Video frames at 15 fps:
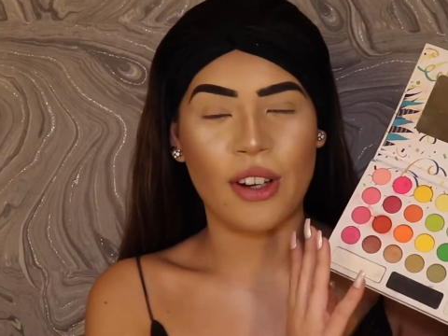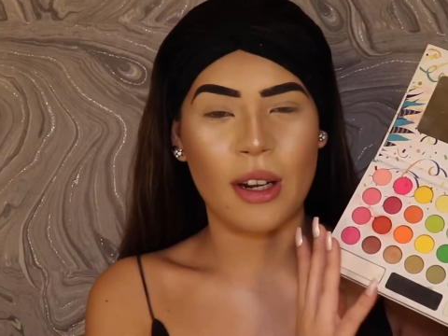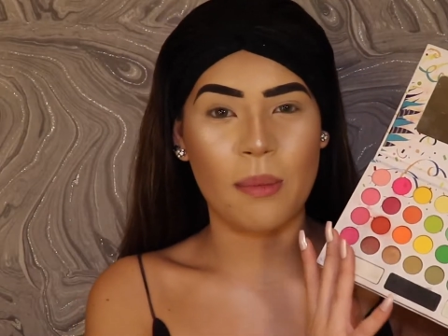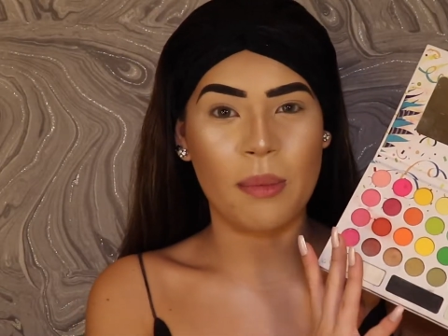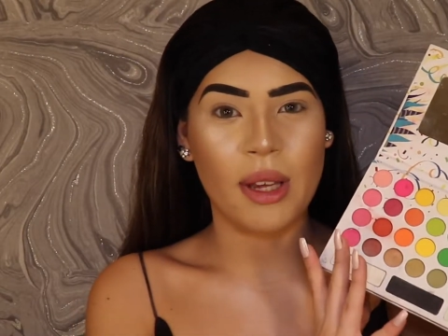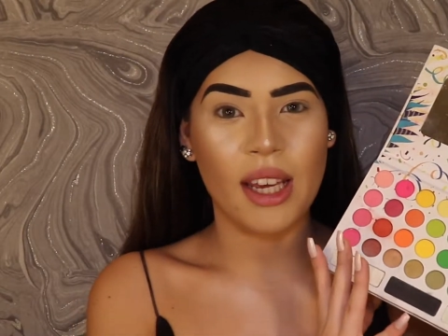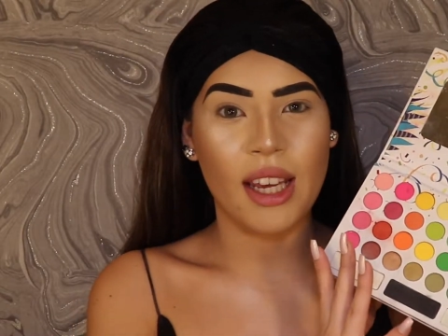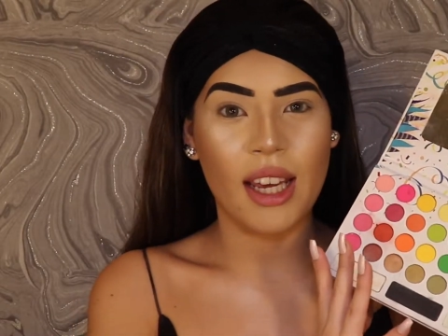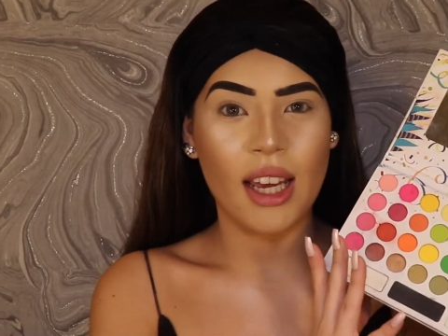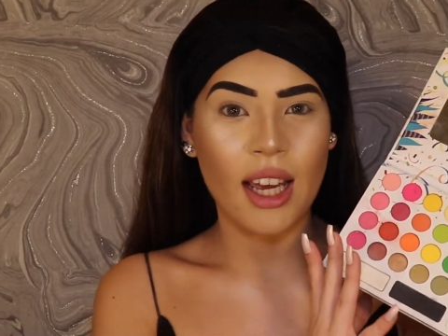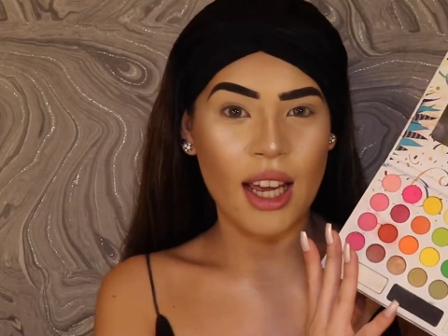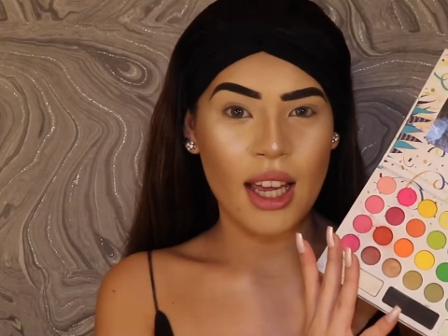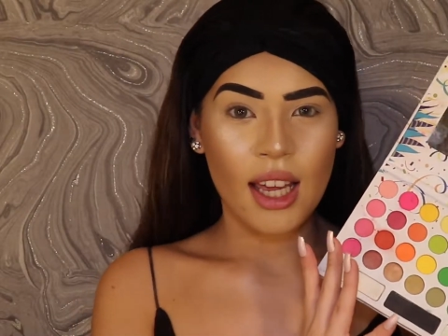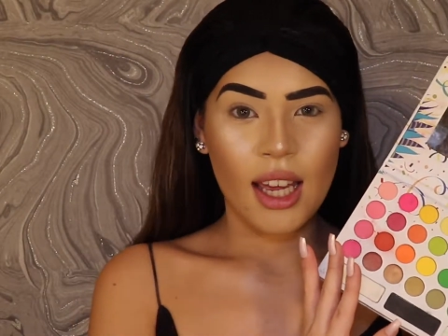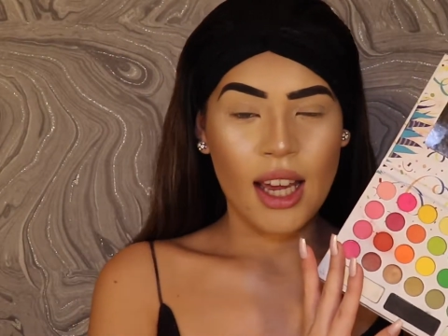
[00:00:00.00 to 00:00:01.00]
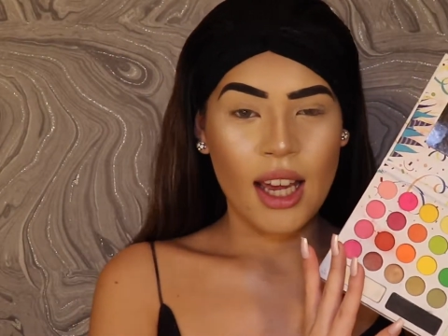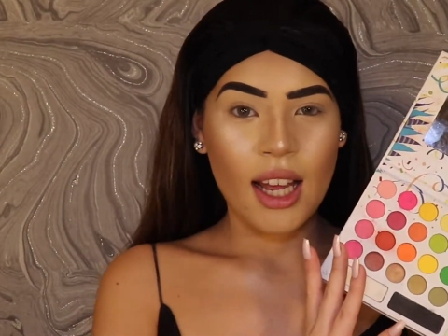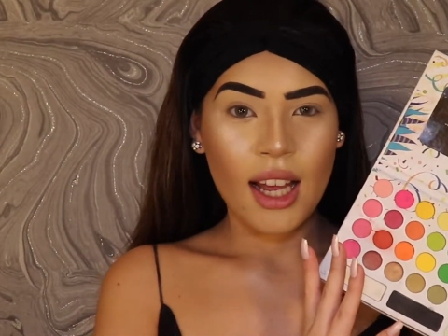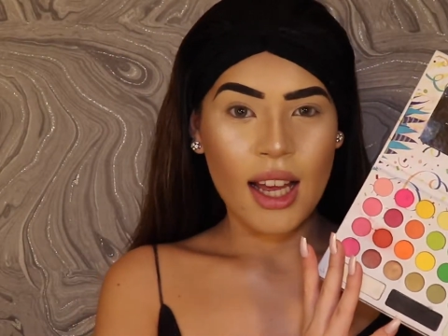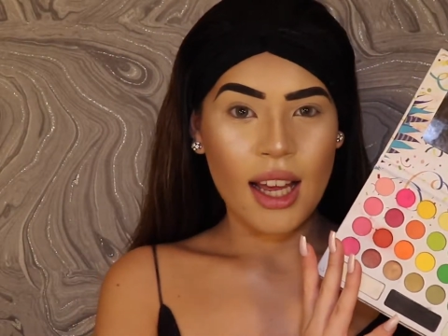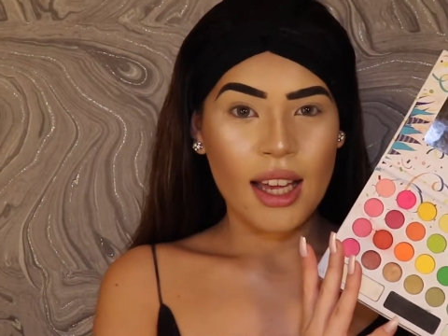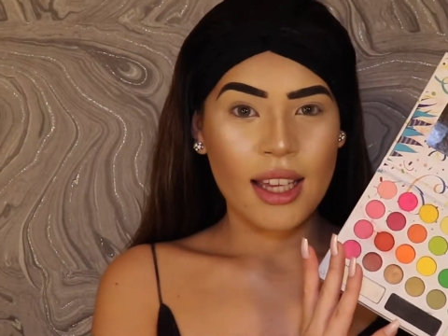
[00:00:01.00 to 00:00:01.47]
and be
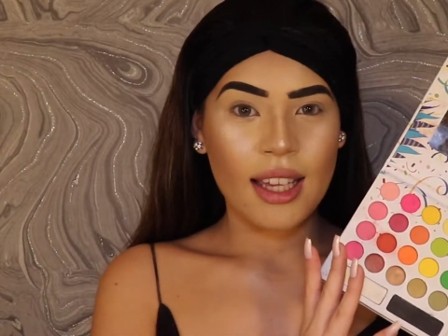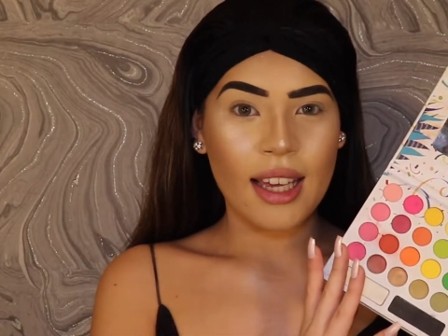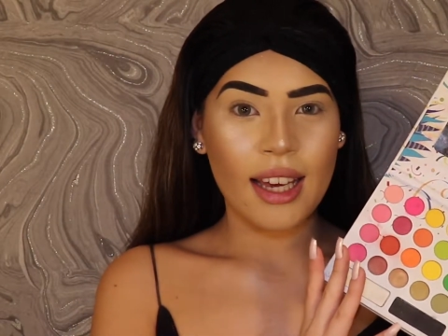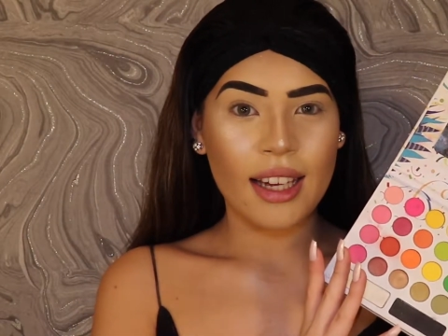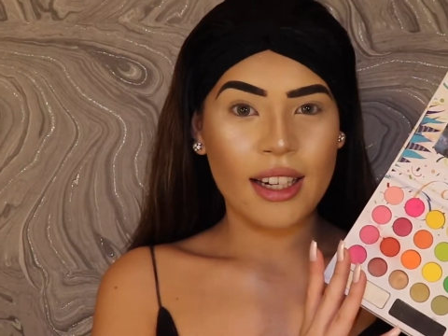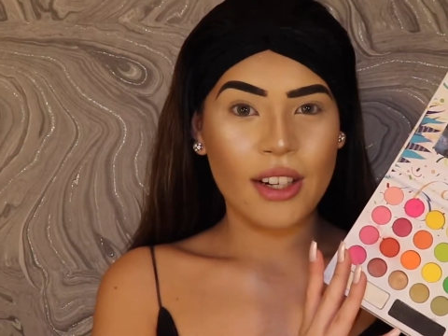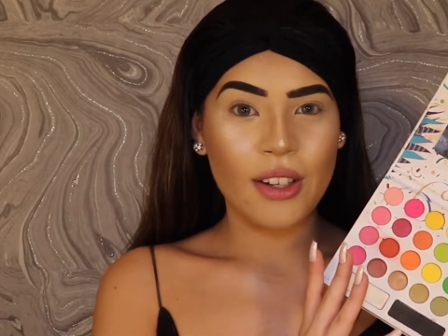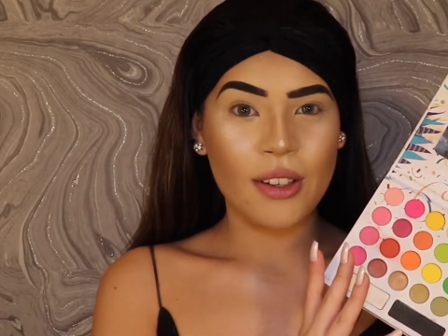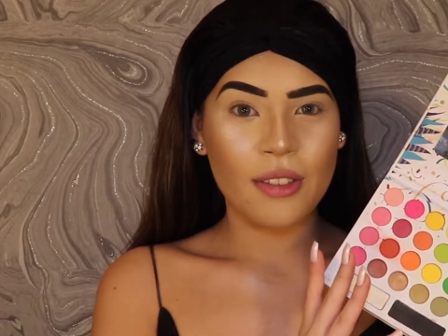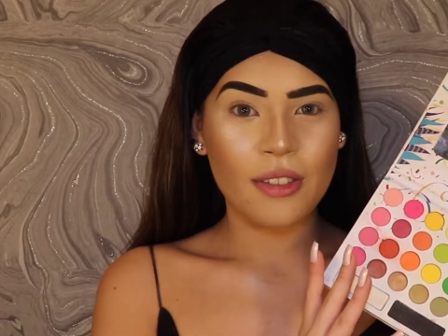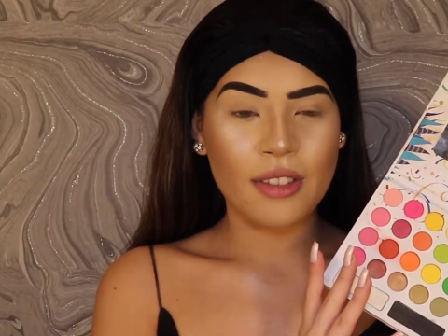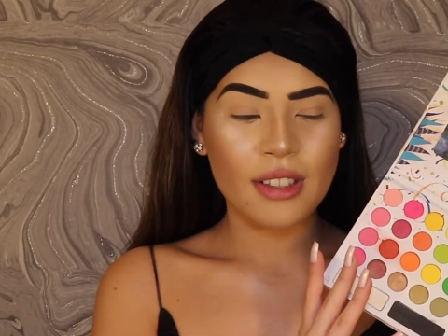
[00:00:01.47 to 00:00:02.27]
kind of